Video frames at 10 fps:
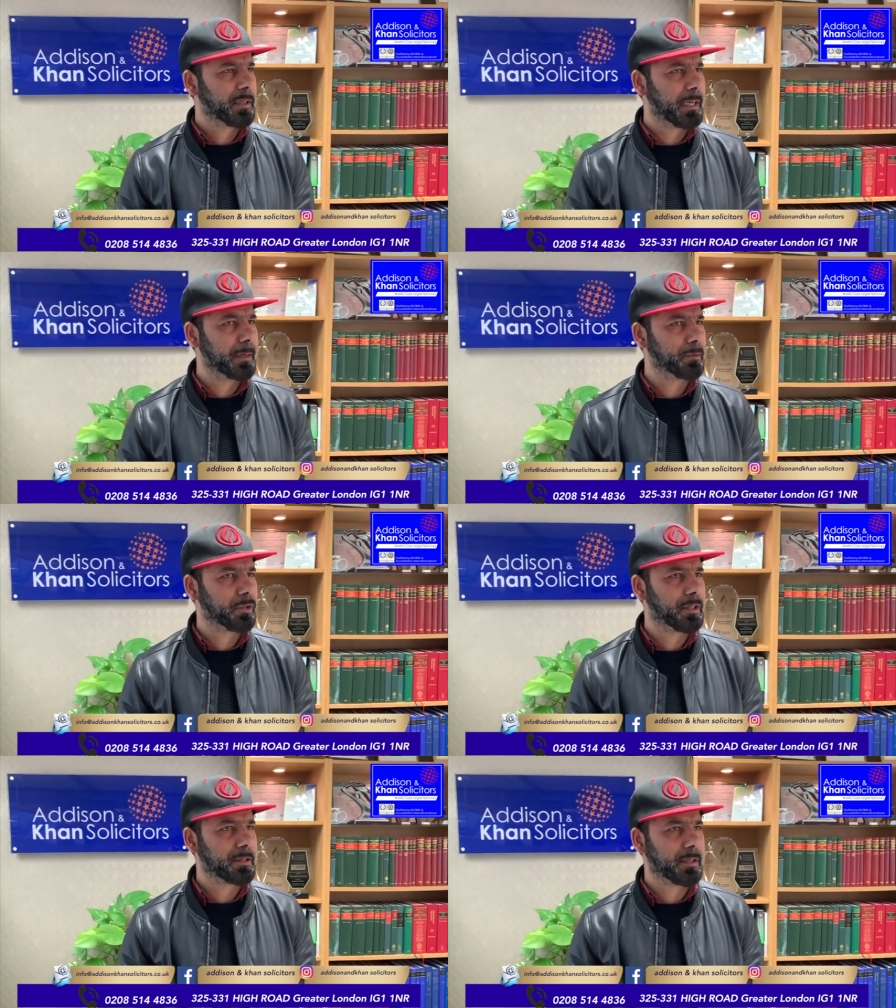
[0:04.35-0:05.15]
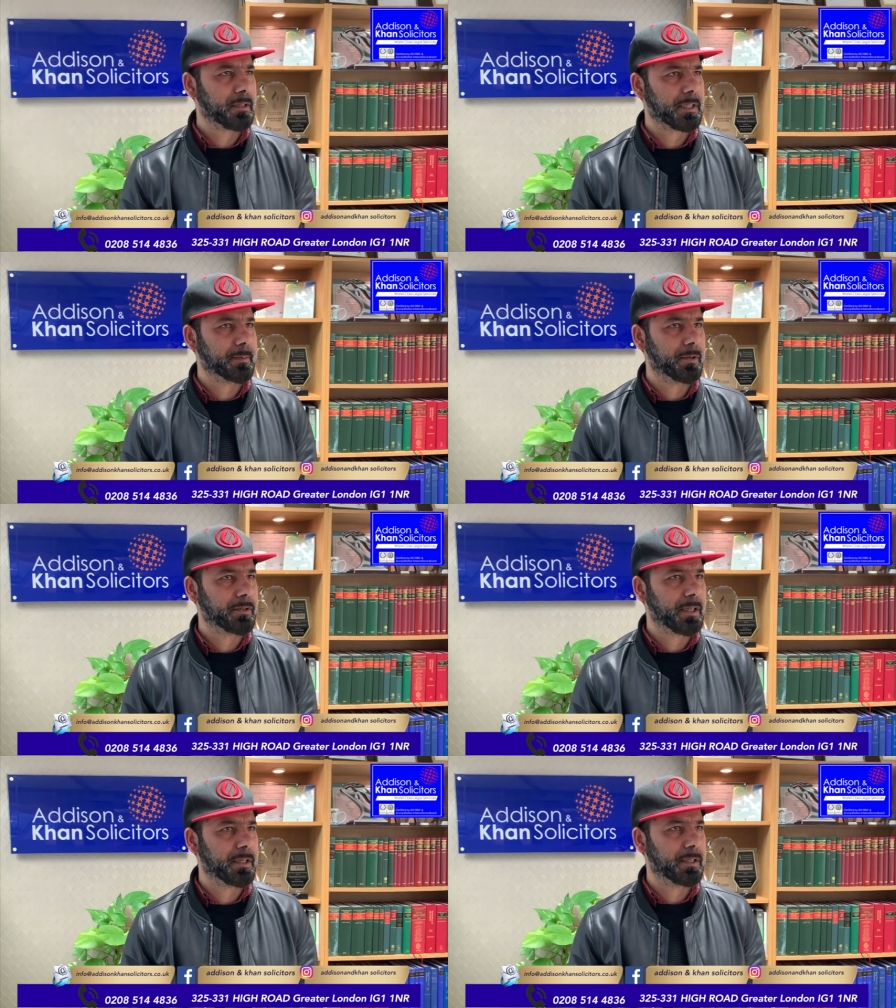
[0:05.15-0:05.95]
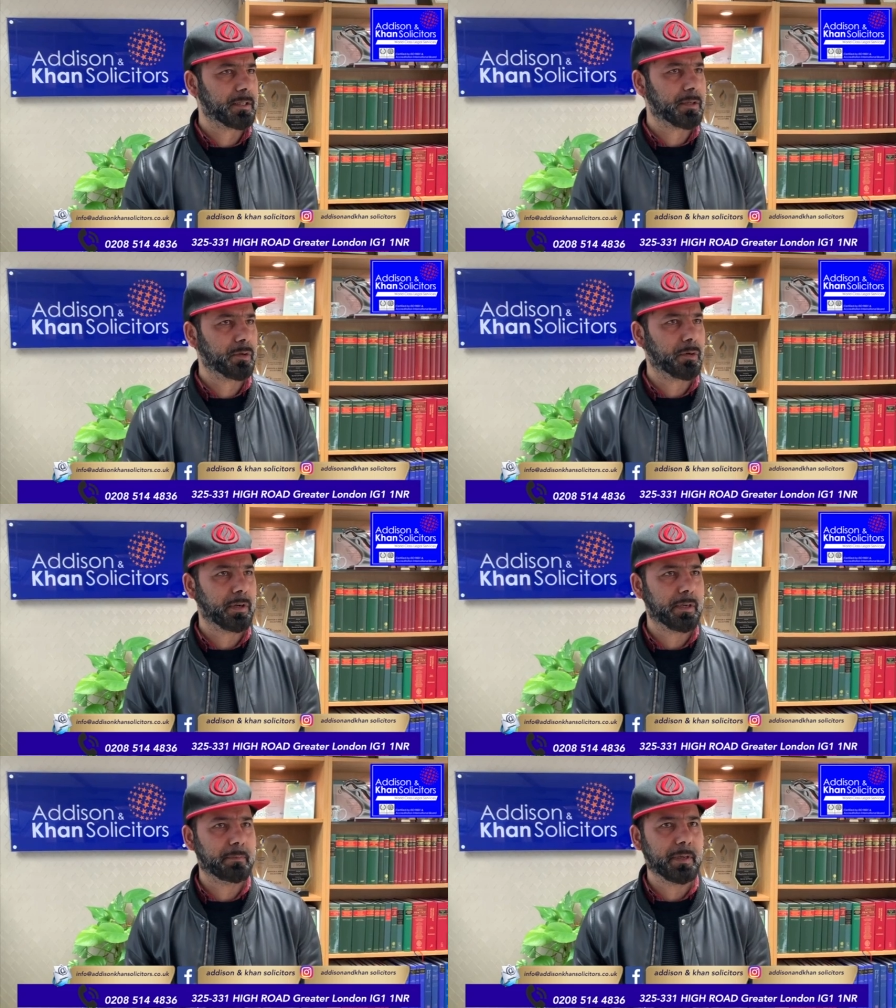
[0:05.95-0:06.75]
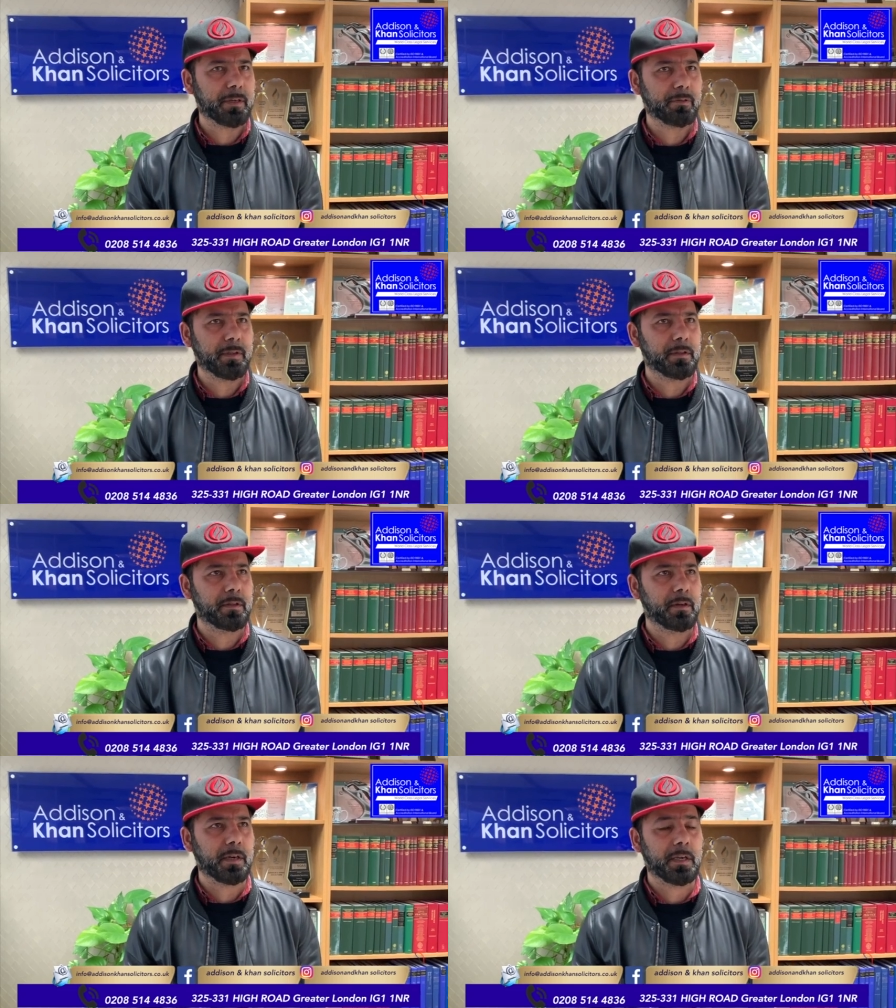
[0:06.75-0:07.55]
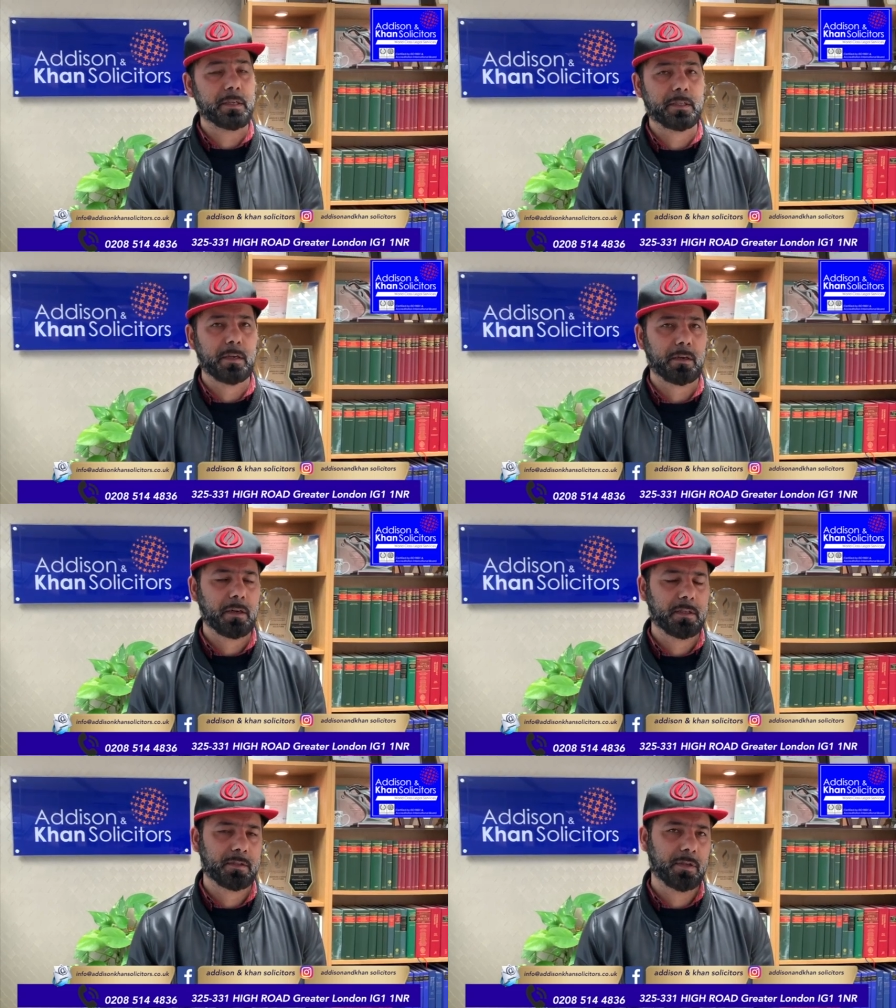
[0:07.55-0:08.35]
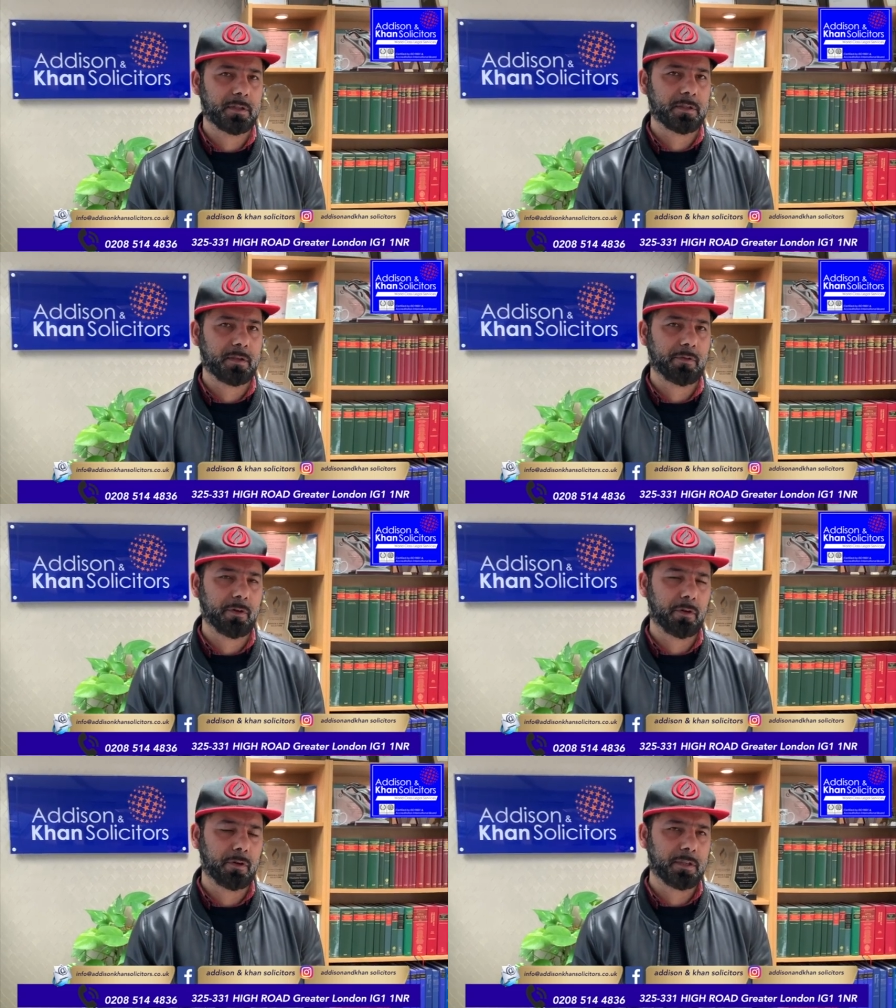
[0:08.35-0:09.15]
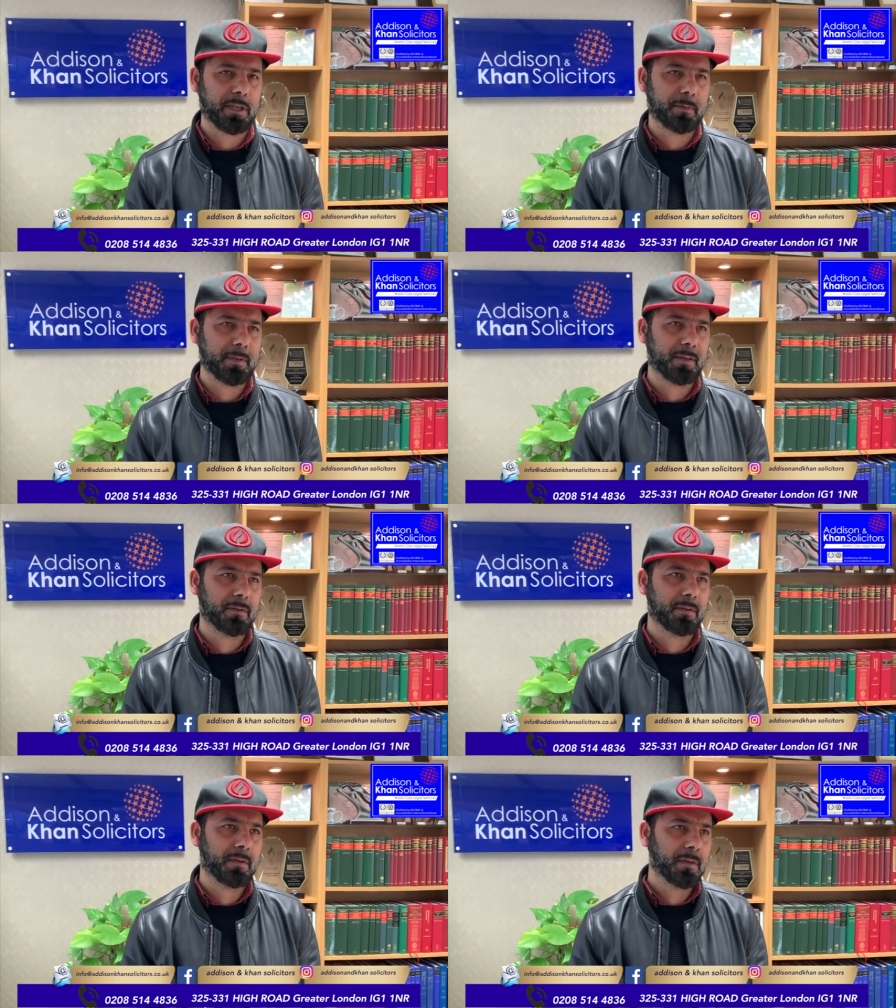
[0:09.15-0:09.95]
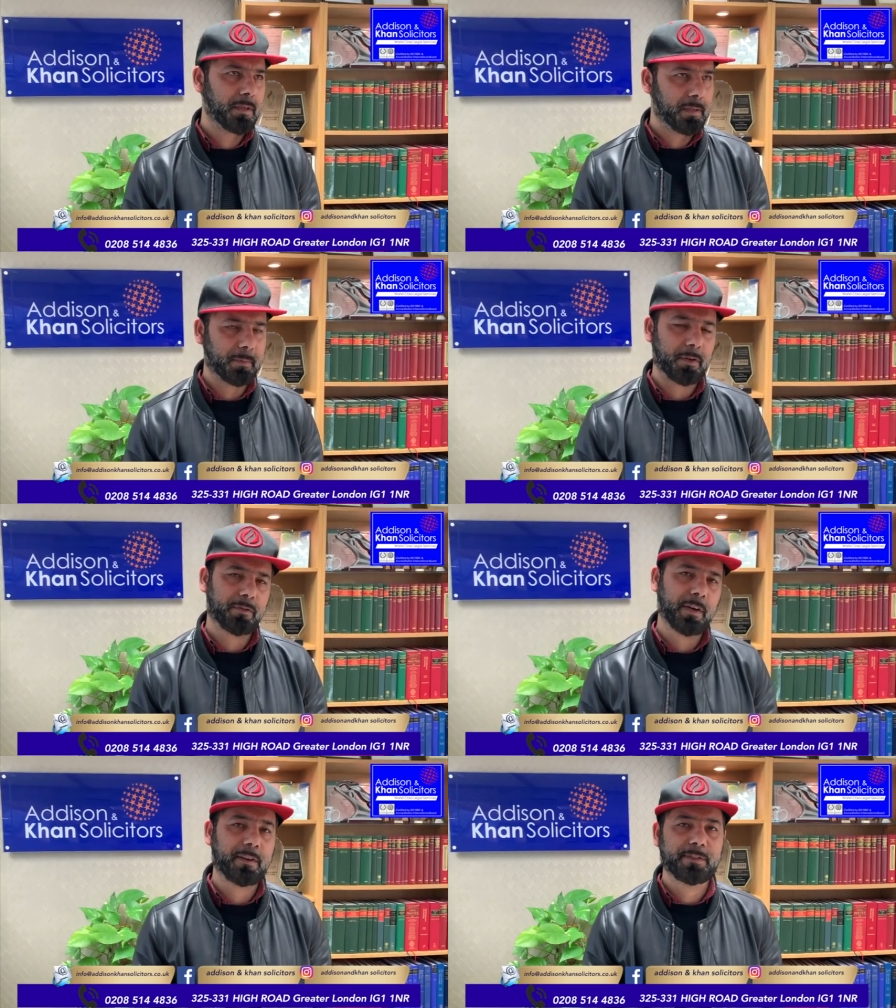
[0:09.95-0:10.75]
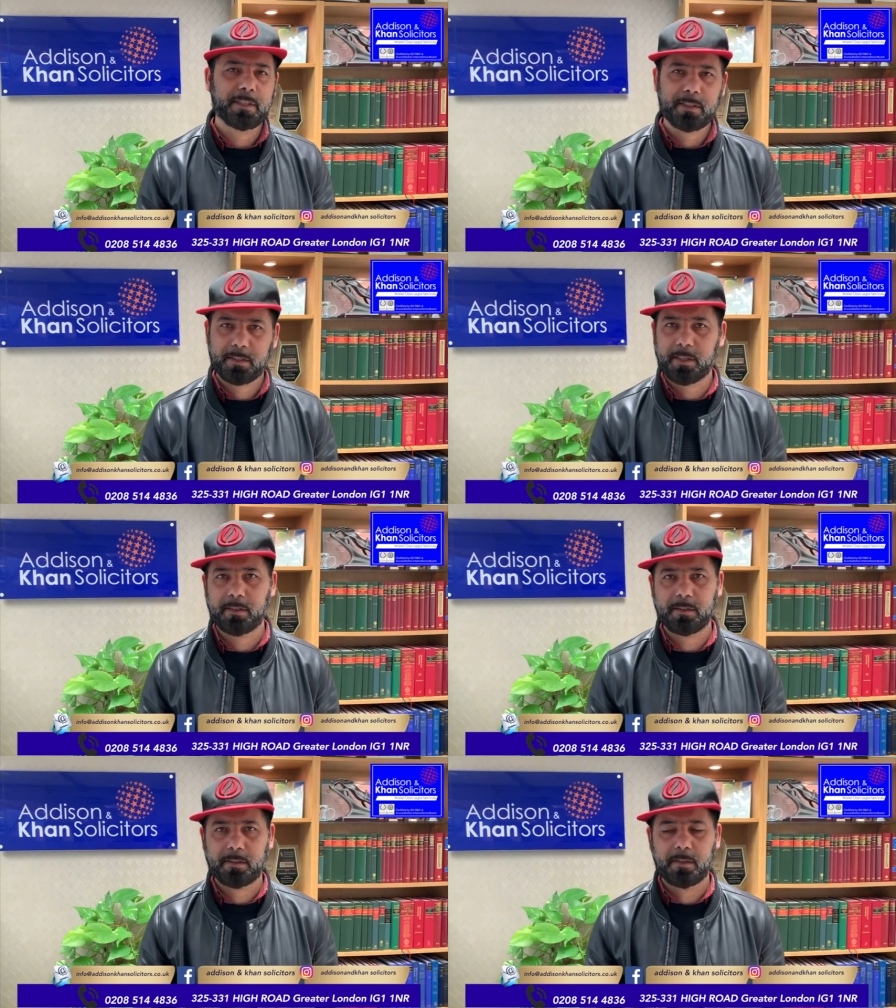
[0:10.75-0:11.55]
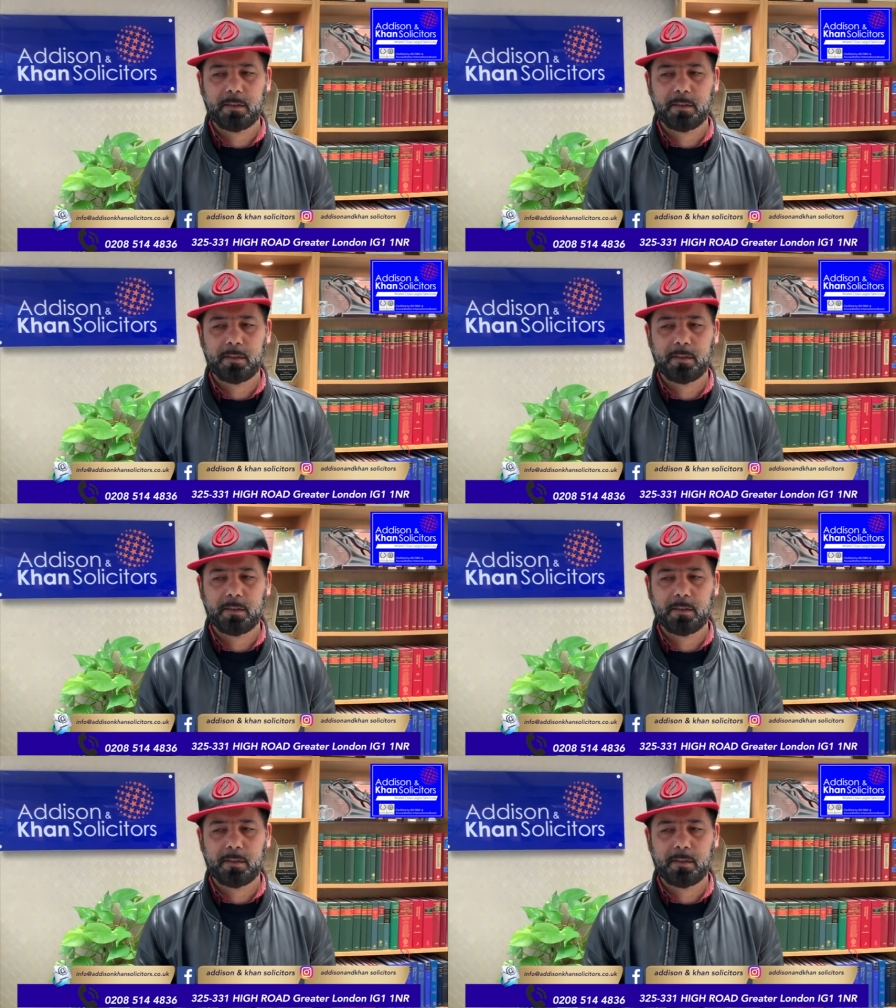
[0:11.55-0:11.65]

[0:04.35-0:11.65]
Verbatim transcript: Came to this country about 10 years ago and being with uh, Addison Khan solicitor for a long time now, about five, six years.